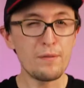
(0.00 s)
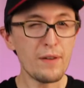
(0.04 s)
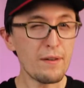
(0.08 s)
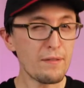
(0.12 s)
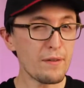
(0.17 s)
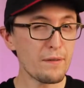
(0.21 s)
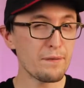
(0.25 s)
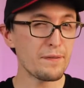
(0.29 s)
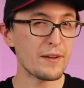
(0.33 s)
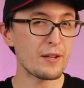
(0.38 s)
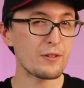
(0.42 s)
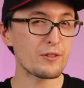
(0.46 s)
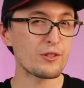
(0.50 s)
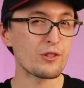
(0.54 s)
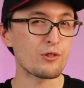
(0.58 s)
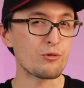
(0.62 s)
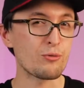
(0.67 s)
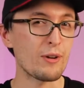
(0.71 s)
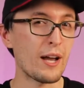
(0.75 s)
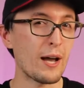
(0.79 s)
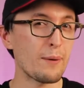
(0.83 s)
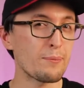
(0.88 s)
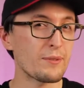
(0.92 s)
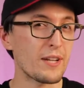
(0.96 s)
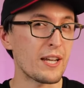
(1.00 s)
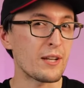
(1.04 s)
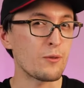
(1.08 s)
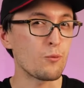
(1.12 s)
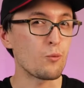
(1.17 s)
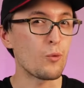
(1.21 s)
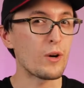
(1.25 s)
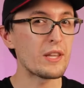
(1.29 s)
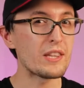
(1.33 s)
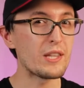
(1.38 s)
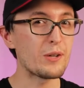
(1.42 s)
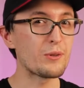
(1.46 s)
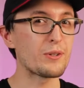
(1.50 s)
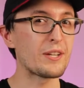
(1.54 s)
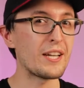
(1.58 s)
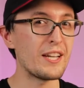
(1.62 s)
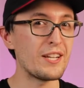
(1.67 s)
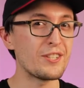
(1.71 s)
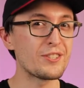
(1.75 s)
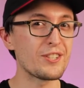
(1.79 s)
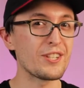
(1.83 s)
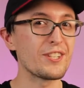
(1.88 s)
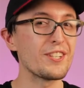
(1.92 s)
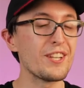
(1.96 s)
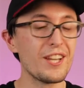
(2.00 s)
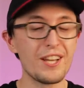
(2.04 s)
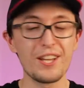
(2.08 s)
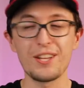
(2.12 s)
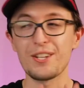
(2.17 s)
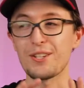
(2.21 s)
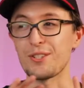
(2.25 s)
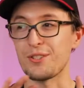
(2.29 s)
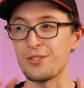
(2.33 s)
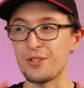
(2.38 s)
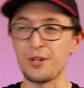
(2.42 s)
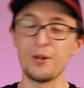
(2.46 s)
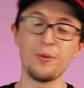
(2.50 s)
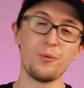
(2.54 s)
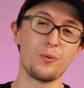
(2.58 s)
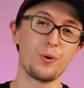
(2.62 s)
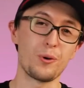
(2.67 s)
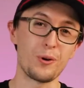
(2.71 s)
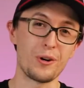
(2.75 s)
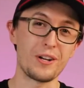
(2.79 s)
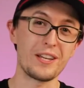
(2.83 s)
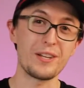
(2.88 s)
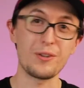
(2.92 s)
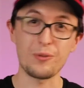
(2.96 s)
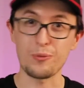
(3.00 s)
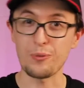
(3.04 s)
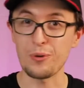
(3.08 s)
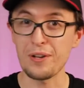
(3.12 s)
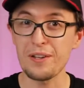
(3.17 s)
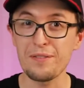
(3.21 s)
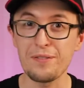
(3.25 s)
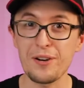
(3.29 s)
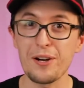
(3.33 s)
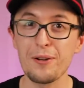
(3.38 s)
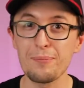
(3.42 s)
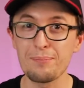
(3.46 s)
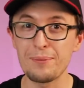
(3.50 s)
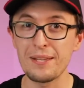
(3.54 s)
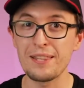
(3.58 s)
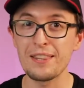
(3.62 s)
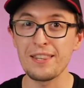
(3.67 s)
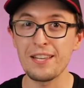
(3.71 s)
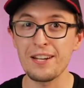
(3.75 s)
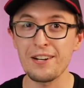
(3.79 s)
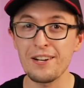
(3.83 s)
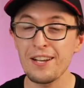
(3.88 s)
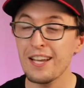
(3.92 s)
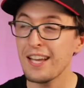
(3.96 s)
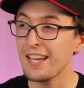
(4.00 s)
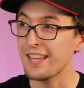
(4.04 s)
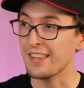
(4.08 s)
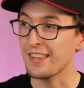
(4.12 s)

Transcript: you've ever felt trapped in one location, don't worry, we've all been there.